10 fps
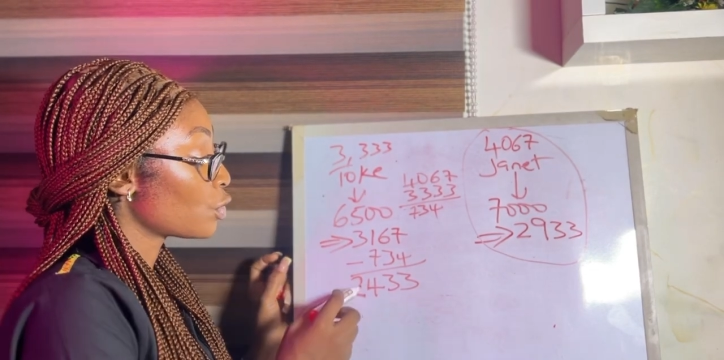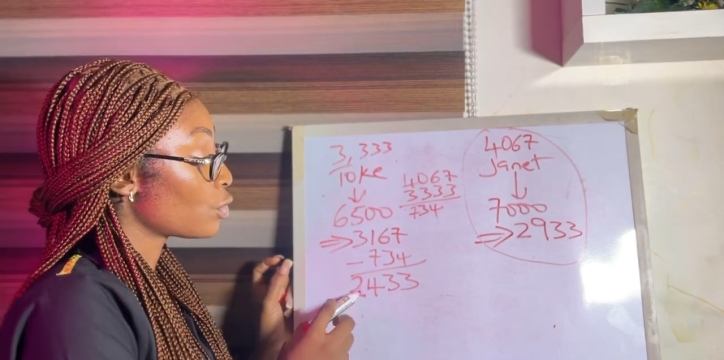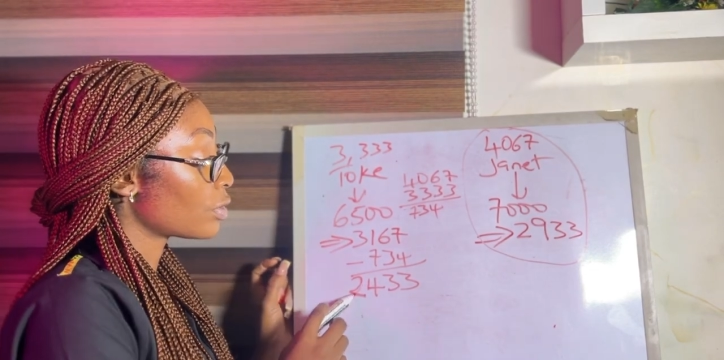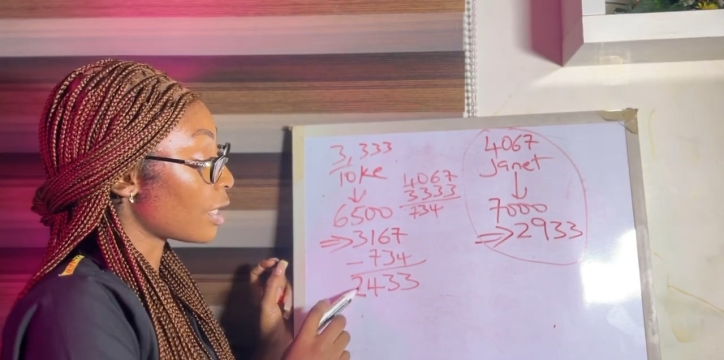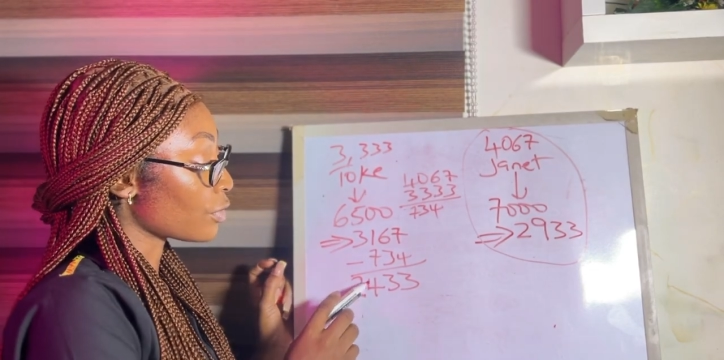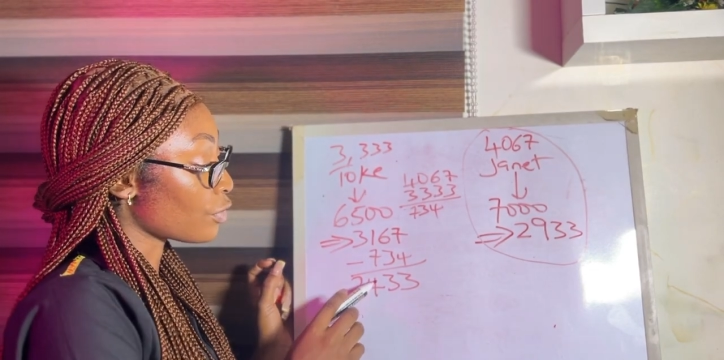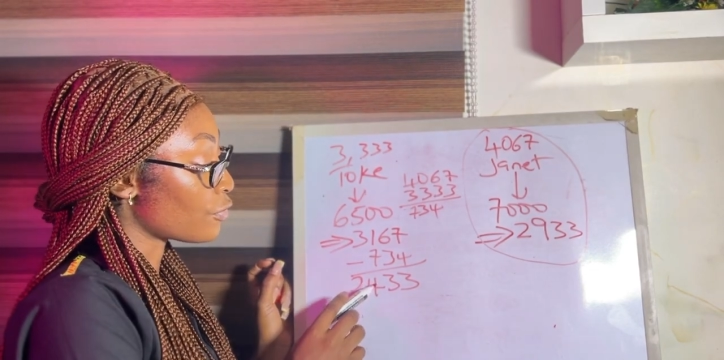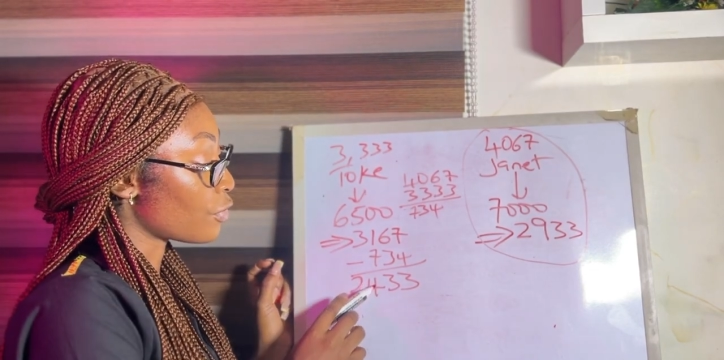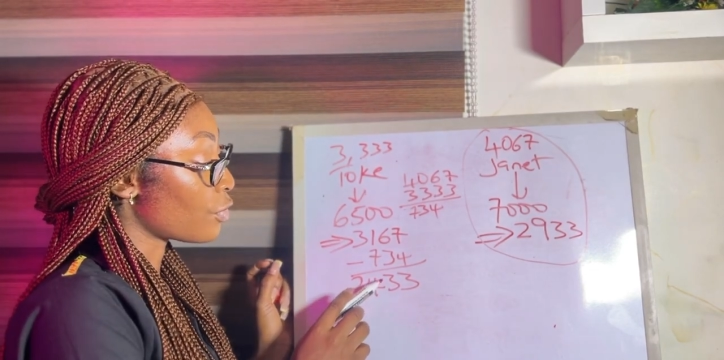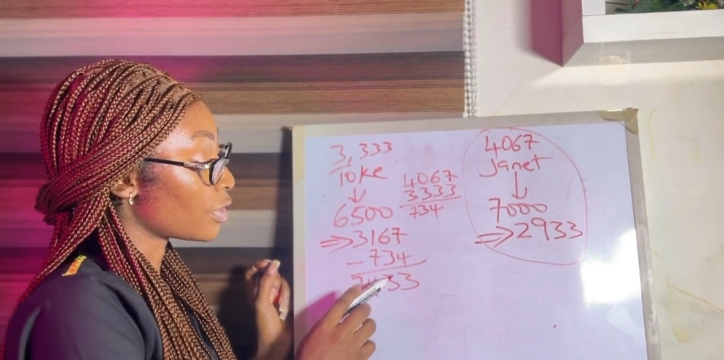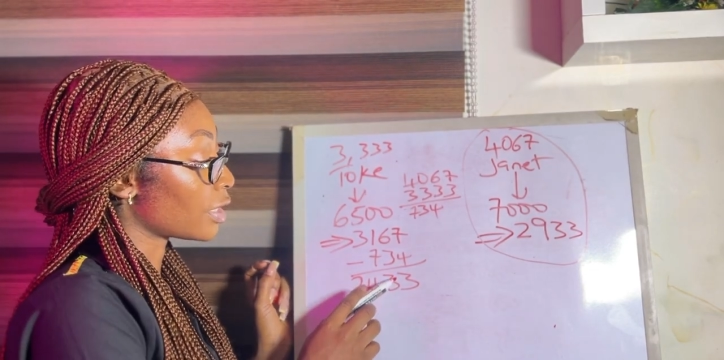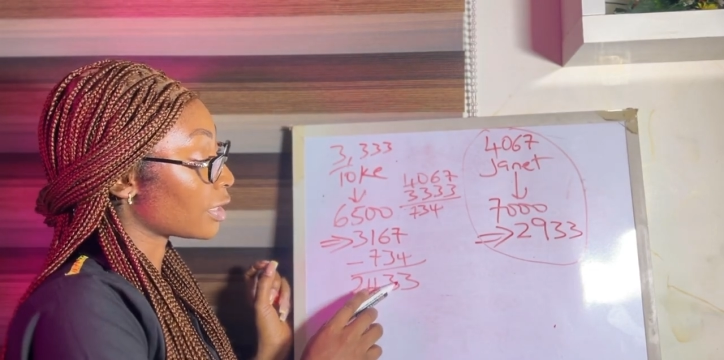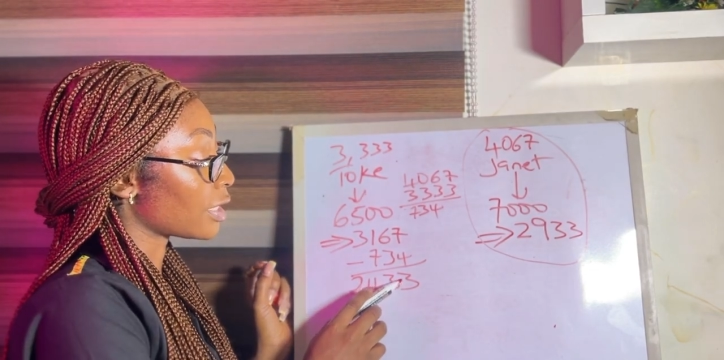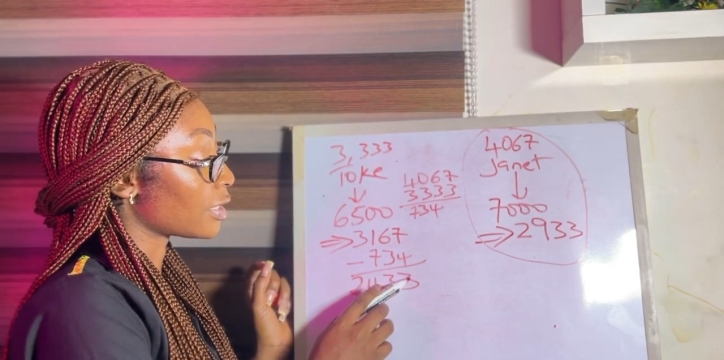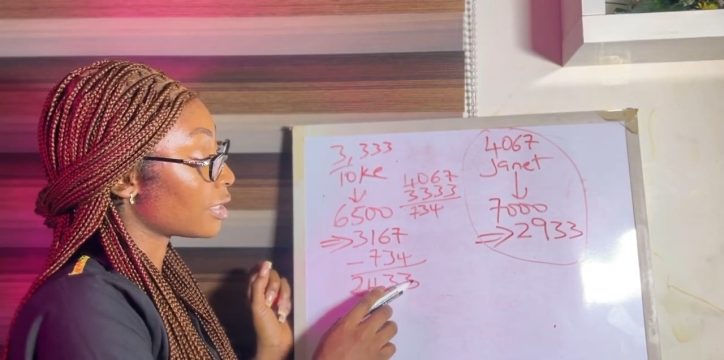
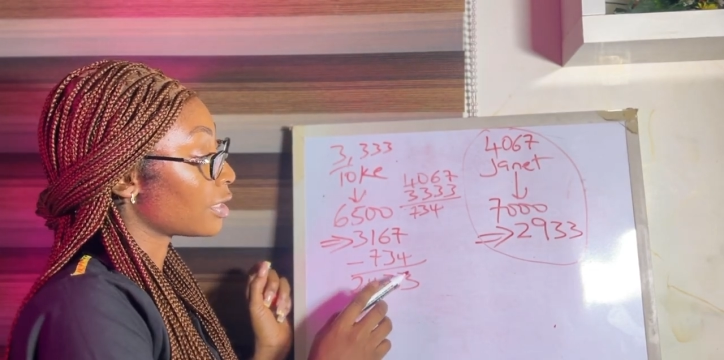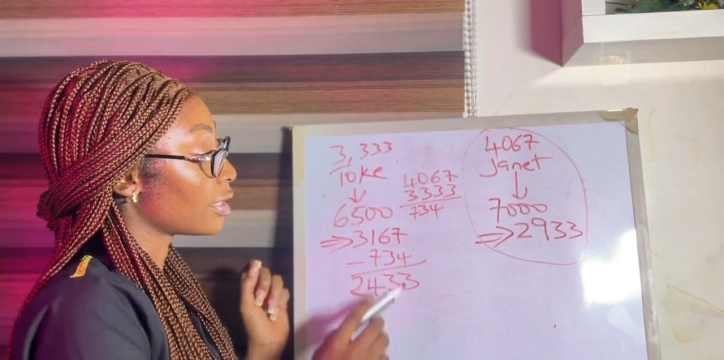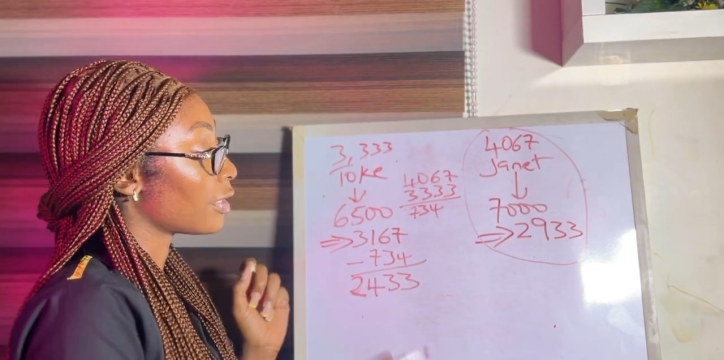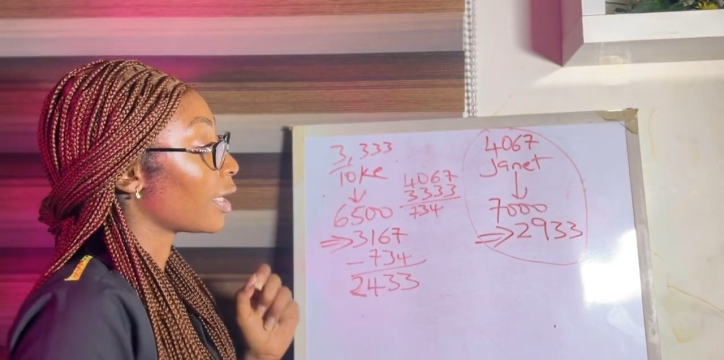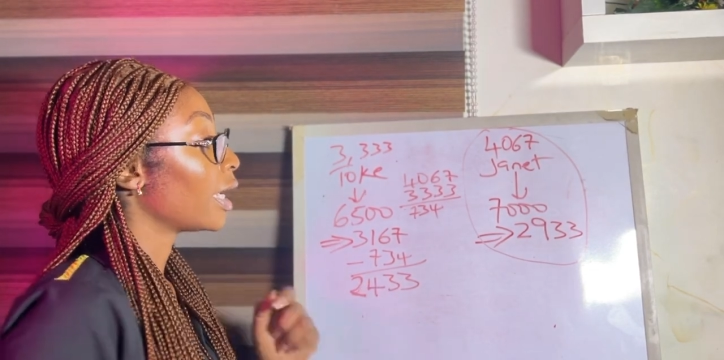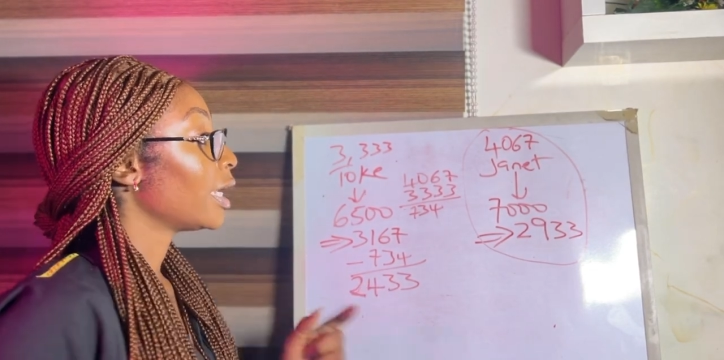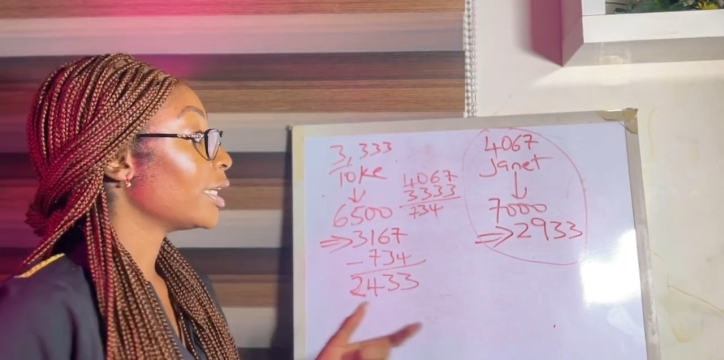2,433 naira.